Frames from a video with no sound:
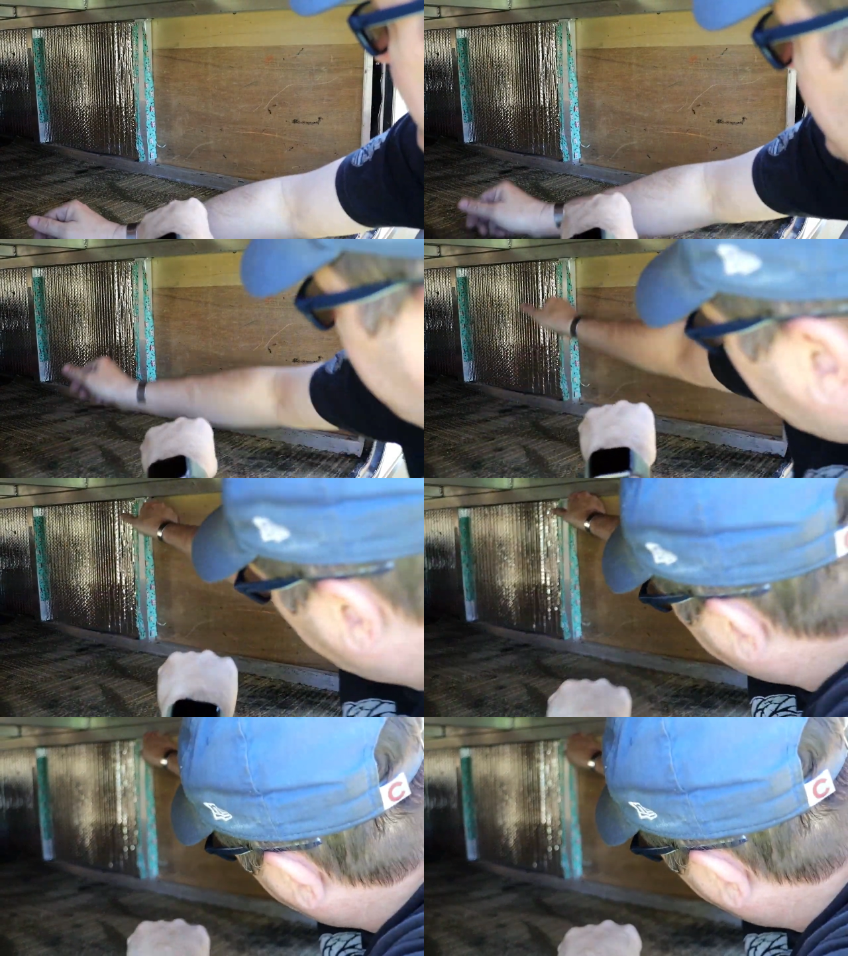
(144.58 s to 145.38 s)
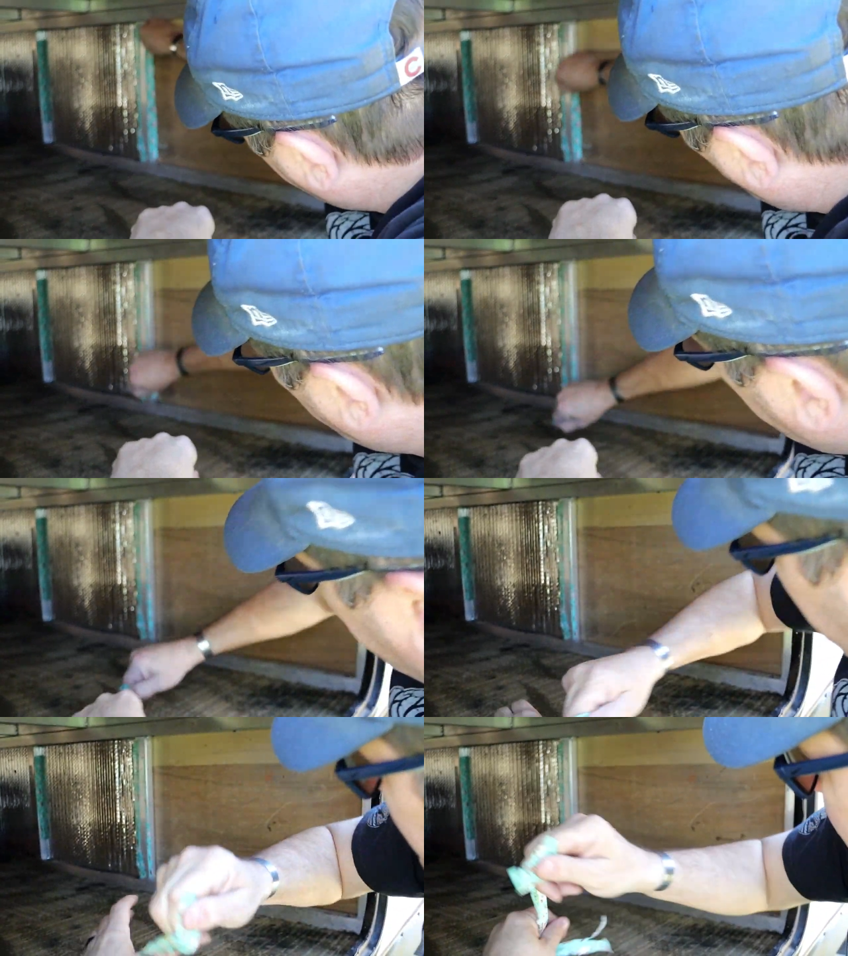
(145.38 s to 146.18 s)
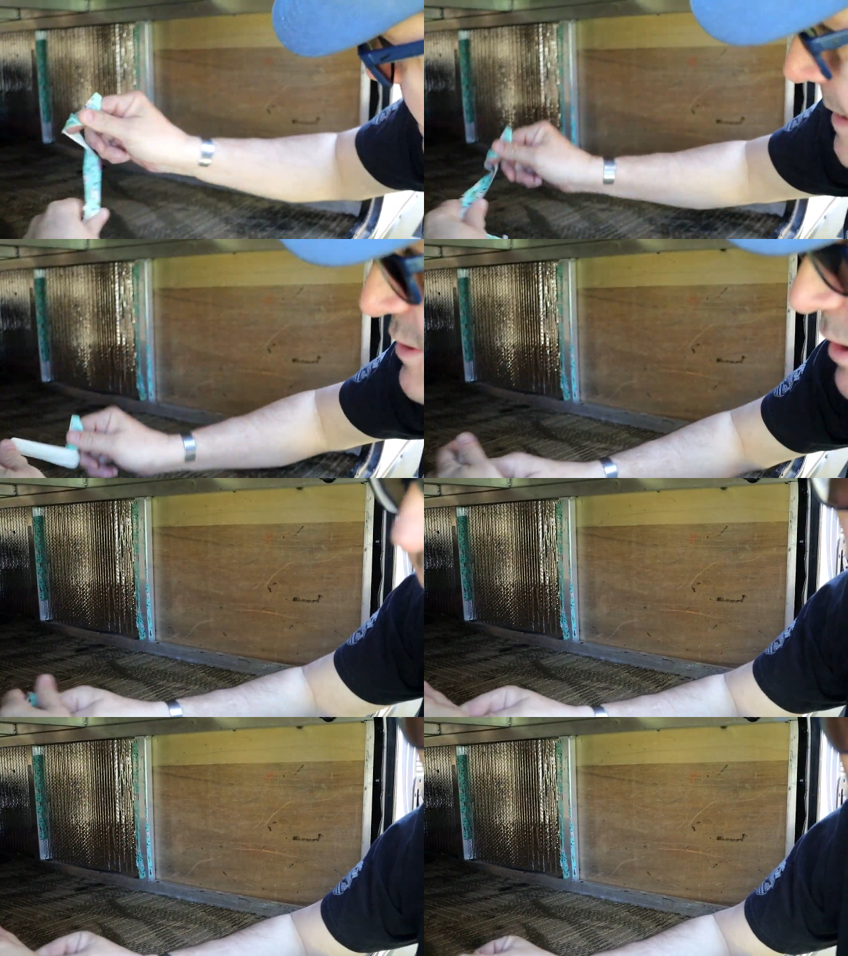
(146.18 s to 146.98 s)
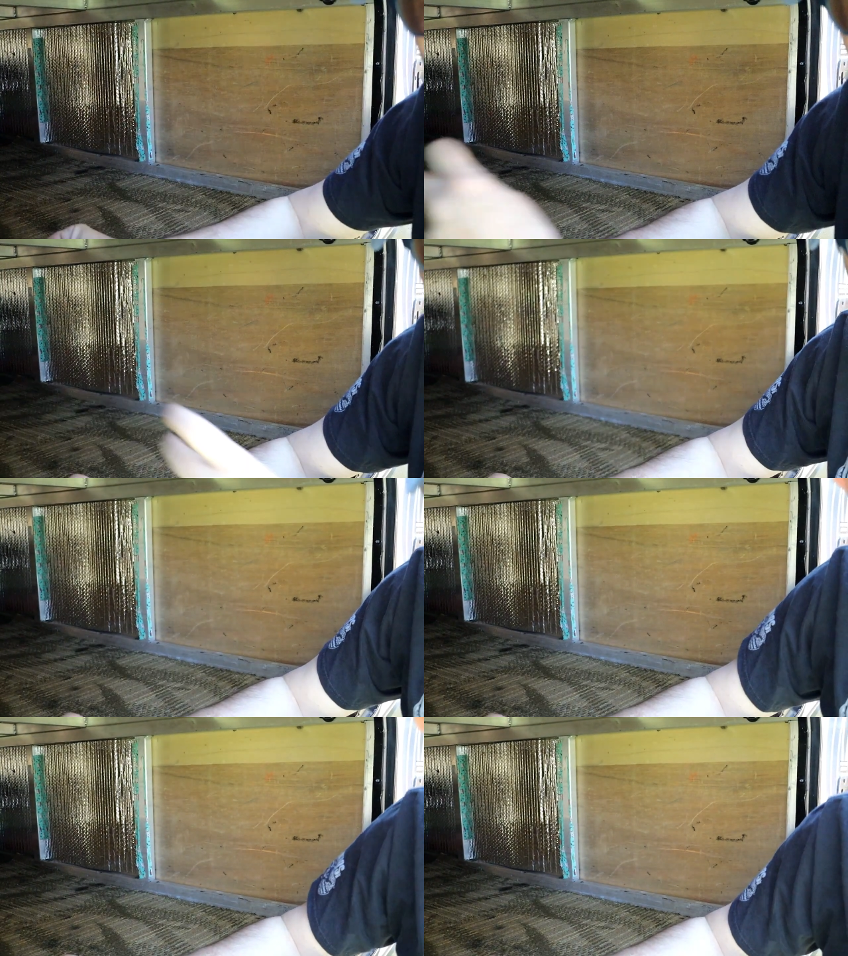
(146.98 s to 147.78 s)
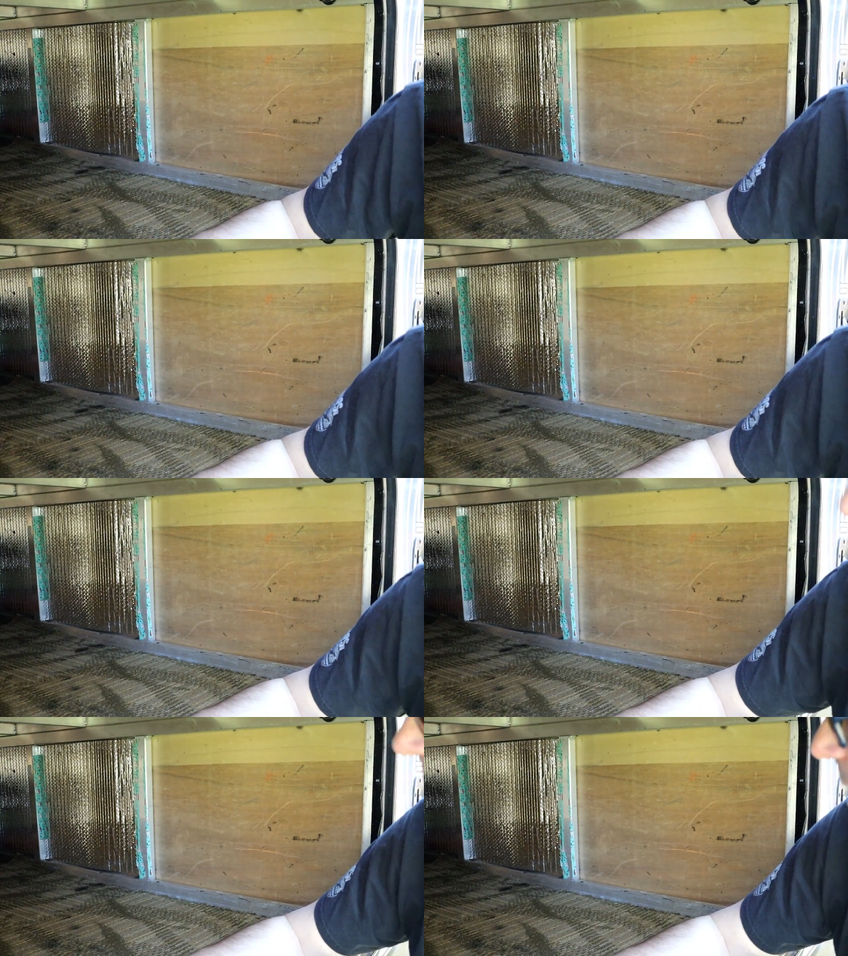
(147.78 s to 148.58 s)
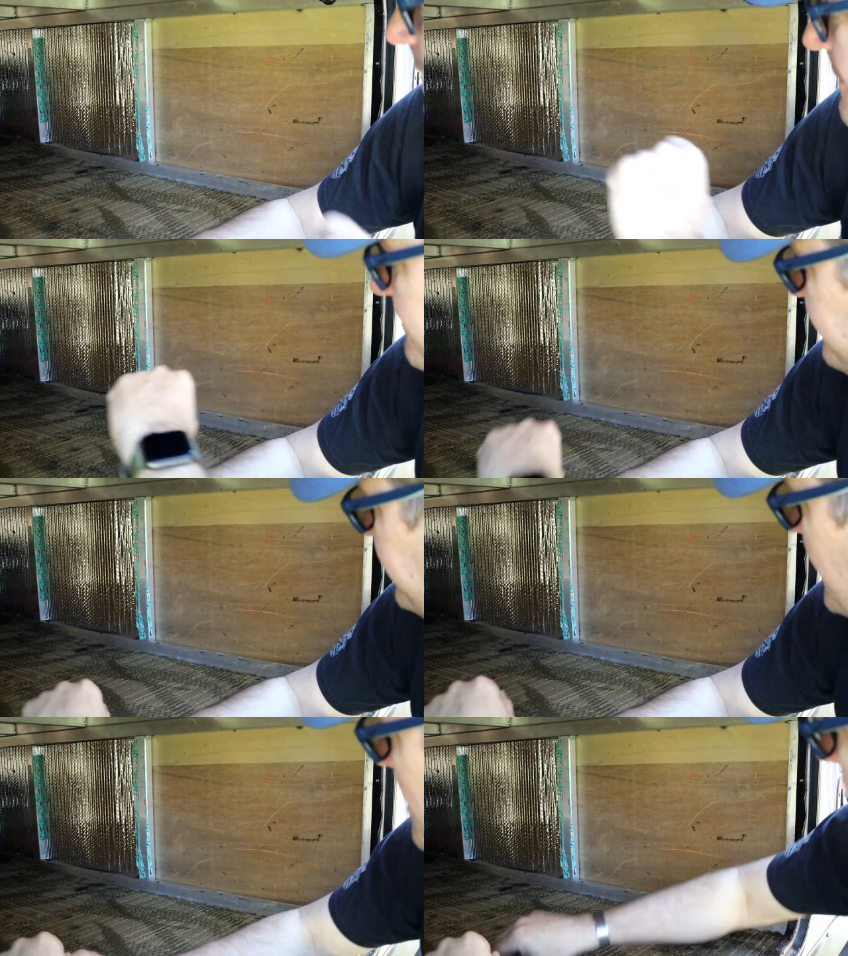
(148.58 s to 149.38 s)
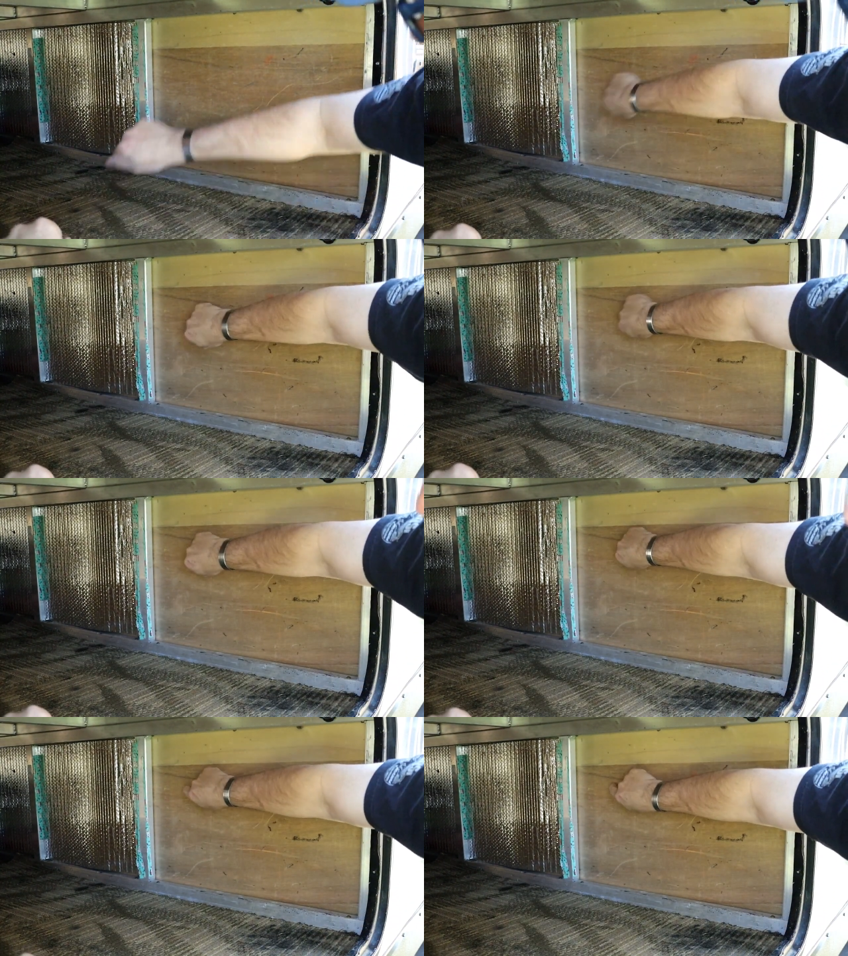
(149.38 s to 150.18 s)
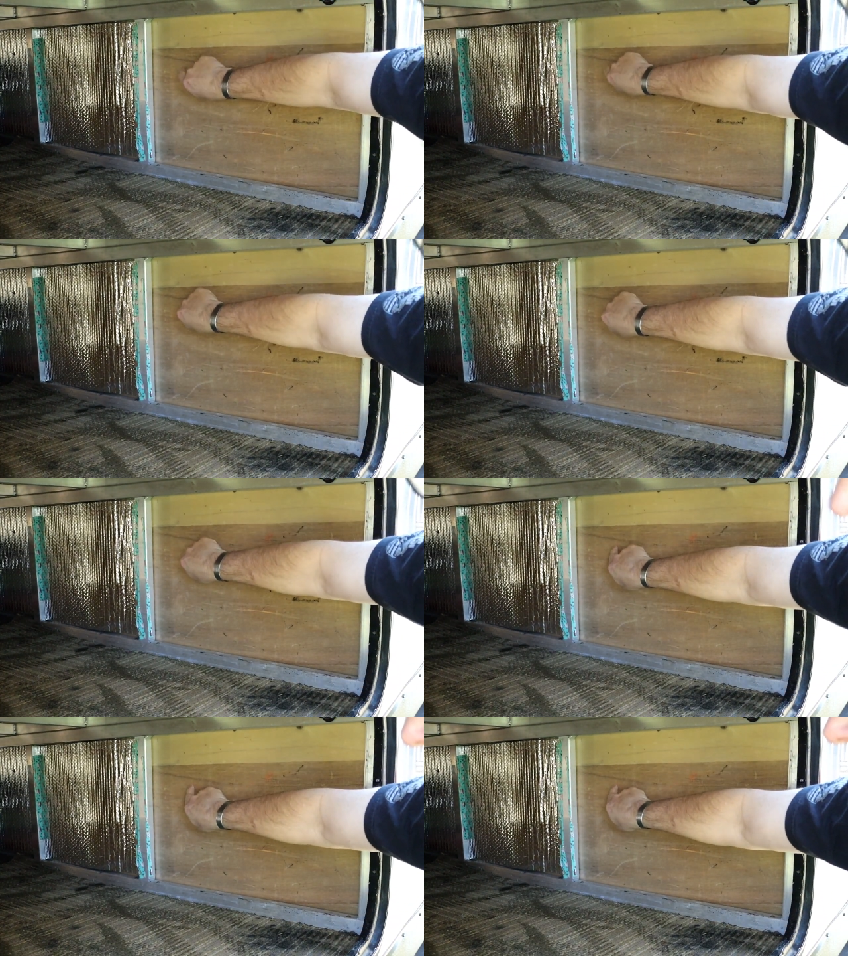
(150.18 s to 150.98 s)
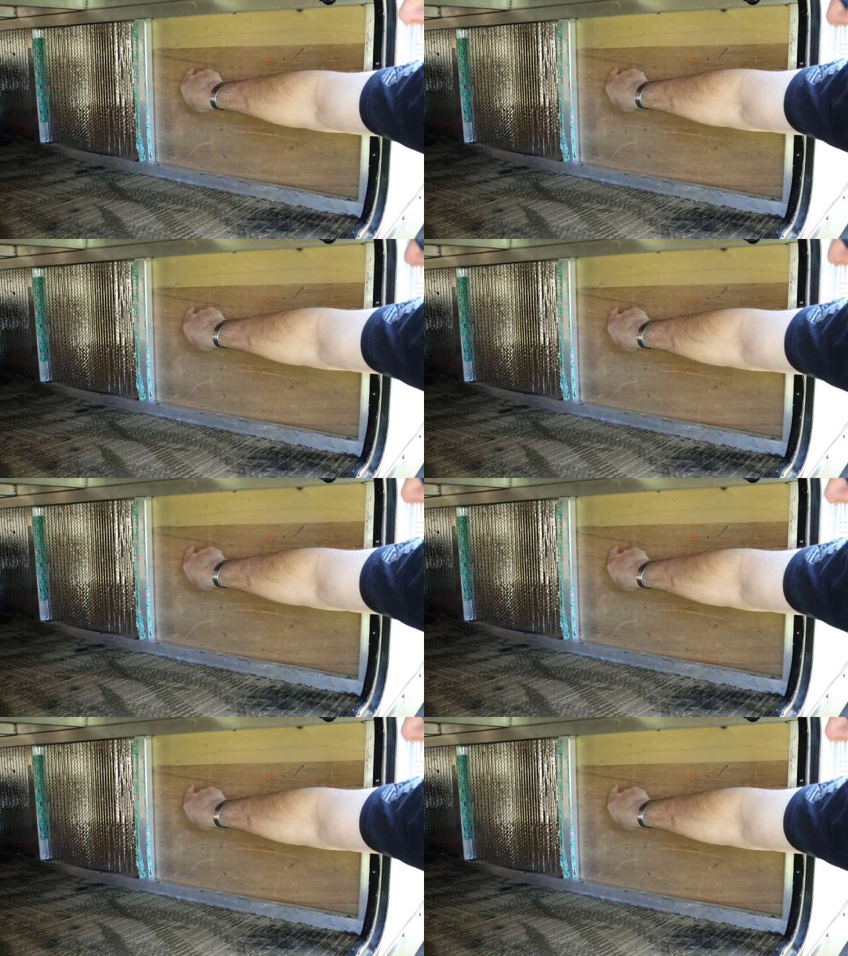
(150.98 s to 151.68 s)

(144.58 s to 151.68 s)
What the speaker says: Nobody's mouth can be seen.